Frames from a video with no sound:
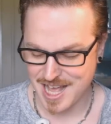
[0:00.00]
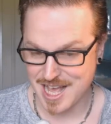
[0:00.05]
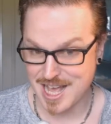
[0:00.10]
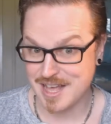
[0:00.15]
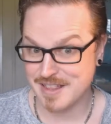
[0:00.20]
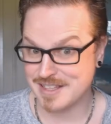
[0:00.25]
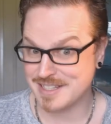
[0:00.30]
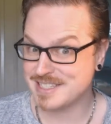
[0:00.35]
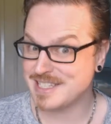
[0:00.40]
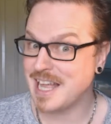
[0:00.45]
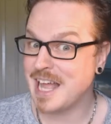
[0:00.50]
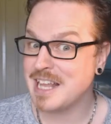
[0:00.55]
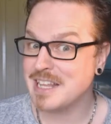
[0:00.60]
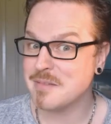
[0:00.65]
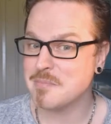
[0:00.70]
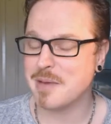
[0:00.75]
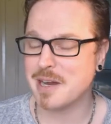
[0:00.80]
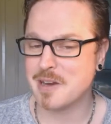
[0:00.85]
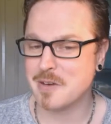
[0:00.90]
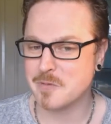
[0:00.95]
Uh, the
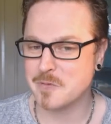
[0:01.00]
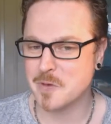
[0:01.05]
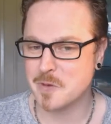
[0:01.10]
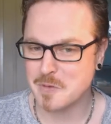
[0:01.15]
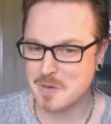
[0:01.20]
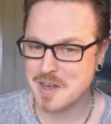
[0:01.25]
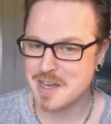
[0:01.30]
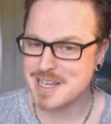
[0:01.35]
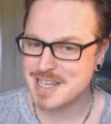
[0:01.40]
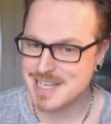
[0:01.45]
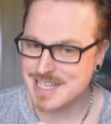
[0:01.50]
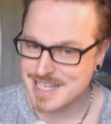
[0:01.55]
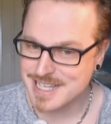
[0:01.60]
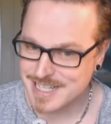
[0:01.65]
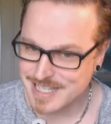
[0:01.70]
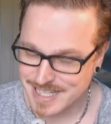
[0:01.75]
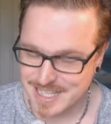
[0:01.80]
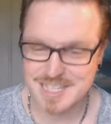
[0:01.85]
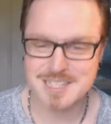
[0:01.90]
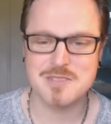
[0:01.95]
standing microphone
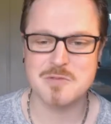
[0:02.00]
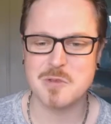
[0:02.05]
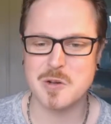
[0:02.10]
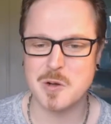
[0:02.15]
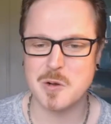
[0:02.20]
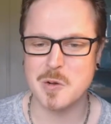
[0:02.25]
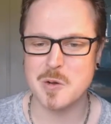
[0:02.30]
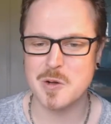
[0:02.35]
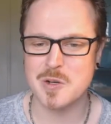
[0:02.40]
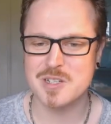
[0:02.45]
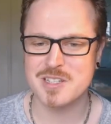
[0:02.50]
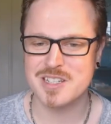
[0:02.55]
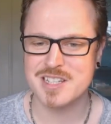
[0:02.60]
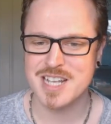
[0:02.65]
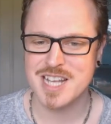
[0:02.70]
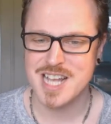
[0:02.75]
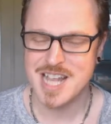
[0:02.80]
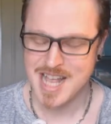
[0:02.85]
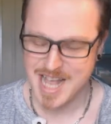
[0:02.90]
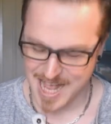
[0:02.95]
didn't record,
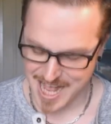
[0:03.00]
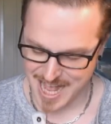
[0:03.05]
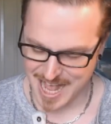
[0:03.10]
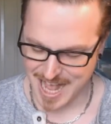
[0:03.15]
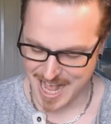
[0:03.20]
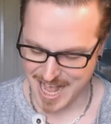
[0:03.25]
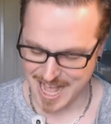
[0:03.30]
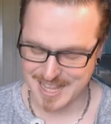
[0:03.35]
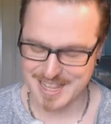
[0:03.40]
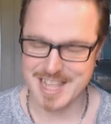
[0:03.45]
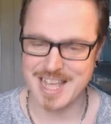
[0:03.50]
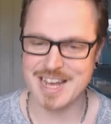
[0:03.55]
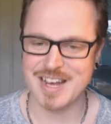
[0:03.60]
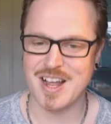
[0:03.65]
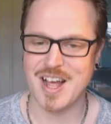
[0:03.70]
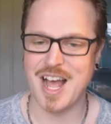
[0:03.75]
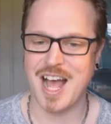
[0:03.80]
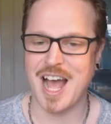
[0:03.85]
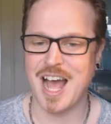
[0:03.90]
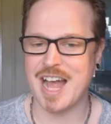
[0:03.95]
and
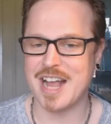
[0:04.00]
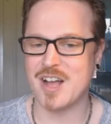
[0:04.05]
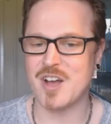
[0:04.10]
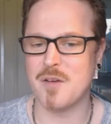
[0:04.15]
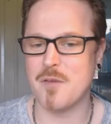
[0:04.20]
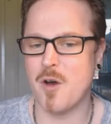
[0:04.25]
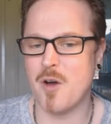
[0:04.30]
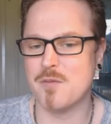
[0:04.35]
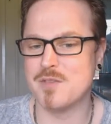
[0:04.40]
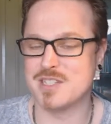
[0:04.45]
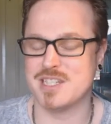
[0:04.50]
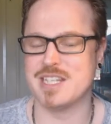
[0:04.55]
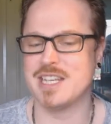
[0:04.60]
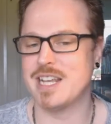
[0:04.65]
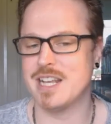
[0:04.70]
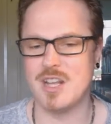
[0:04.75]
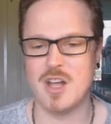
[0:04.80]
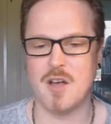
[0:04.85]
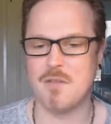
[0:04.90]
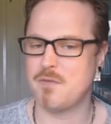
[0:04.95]
then I got
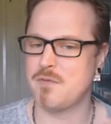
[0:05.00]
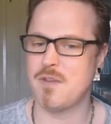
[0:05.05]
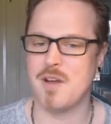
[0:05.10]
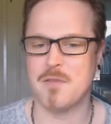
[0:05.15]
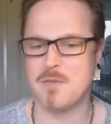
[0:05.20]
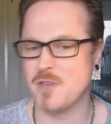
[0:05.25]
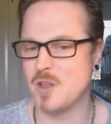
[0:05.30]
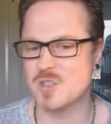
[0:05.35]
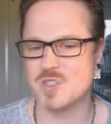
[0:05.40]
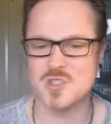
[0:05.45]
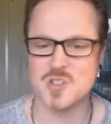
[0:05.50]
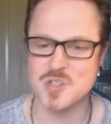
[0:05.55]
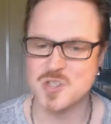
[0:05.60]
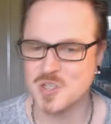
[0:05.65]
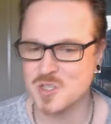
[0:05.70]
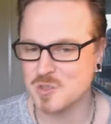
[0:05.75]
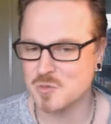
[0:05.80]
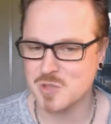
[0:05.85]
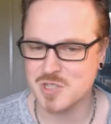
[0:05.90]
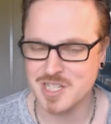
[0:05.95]
obviously a lot
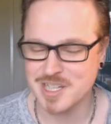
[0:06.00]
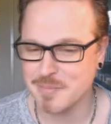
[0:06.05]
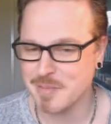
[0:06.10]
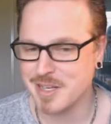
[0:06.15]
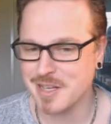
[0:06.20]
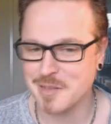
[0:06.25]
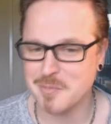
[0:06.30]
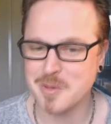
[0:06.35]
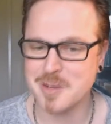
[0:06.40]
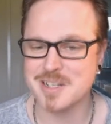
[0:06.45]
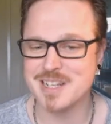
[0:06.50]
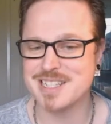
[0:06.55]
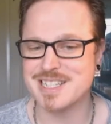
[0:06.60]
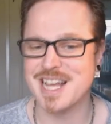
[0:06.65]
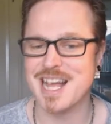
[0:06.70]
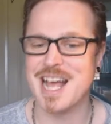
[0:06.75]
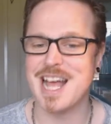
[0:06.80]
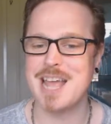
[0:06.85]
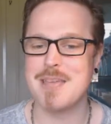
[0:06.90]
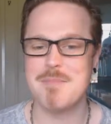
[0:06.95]
flustered because there was a limited amount of
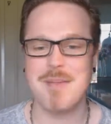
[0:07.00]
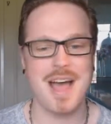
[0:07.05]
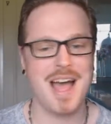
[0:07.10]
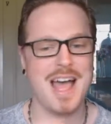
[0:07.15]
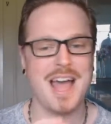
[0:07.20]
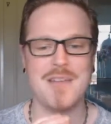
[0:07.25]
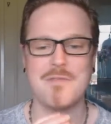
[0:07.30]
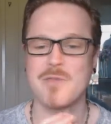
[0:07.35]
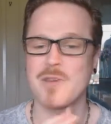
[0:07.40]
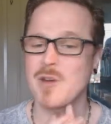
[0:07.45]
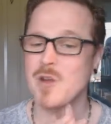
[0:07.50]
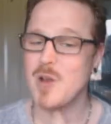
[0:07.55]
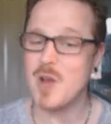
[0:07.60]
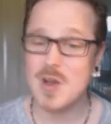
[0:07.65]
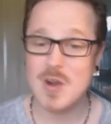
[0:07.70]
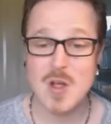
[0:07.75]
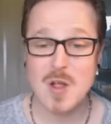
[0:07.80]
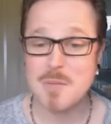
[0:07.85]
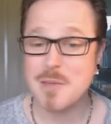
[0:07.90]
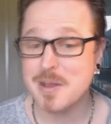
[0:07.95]
time and
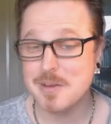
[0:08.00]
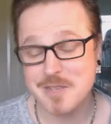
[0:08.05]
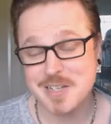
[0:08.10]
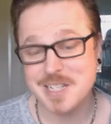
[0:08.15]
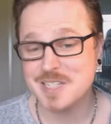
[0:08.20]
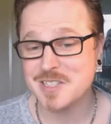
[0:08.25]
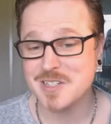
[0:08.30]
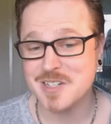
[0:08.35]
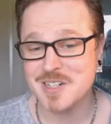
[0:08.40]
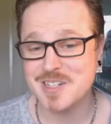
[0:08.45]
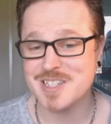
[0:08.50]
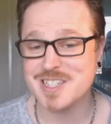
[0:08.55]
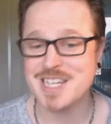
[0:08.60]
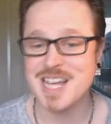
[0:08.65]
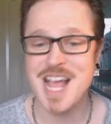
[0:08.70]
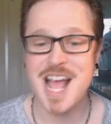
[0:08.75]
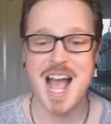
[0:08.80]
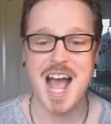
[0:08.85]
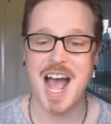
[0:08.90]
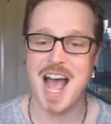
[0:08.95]
forgot all my
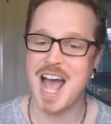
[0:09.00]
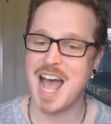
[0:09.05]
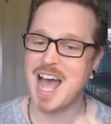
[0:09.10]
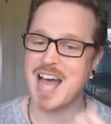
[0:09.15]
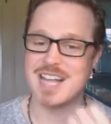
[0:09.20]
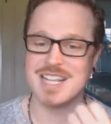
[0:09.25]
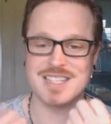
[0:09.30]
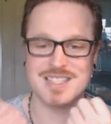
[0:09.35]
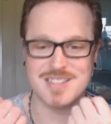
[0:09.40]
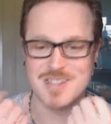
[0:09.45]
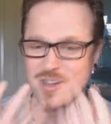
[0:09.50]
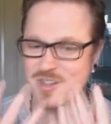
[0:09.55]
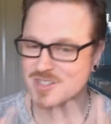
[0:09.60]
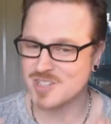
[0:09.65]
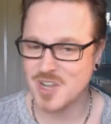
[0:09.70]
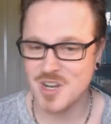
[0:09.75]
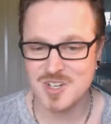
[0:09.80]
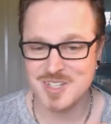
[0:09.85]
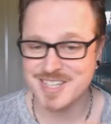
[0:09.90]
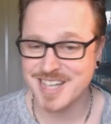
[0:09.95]
research and
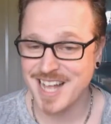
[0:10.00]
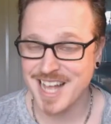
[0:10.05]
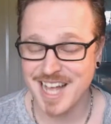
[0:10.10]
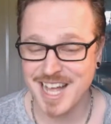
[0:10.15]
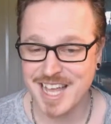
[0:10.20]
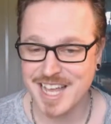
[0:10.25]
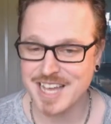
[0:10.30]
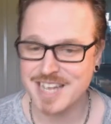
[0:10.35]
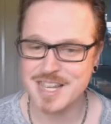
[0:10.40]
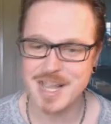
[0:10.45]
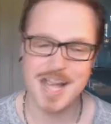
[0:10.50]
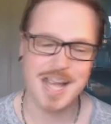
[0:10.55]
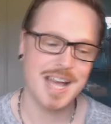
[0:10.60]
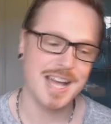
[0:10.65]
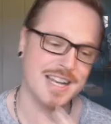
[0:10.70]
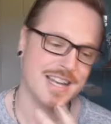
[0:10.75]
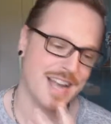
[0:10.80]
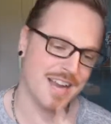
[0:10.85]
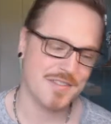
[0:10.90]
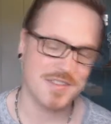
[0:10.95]
got tongue tied
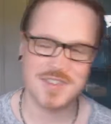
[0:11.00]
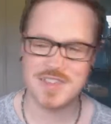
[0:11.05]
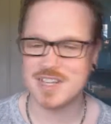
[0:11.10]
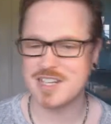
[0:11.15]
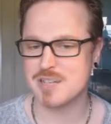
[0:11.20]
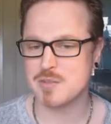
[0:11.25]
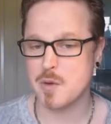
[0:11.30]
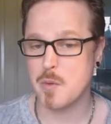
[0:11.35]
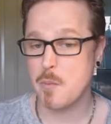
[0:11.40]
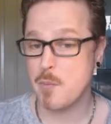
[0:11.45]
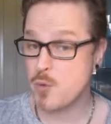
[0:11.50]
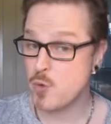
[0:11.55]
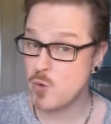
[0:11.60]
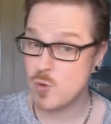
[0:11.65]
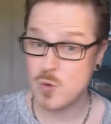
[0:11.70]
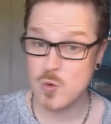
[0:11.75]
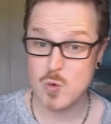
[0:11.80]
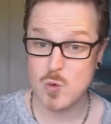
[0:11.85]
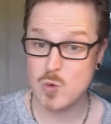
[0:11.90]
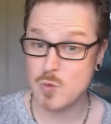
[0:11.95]
and everything just went
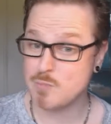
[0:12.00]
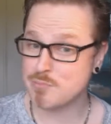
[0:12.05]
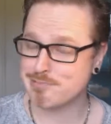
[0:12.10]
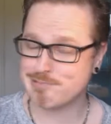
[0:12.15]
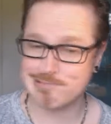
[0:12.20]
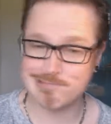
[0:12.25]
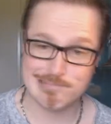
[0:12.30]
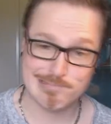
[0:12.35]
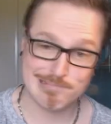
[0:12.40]
boo.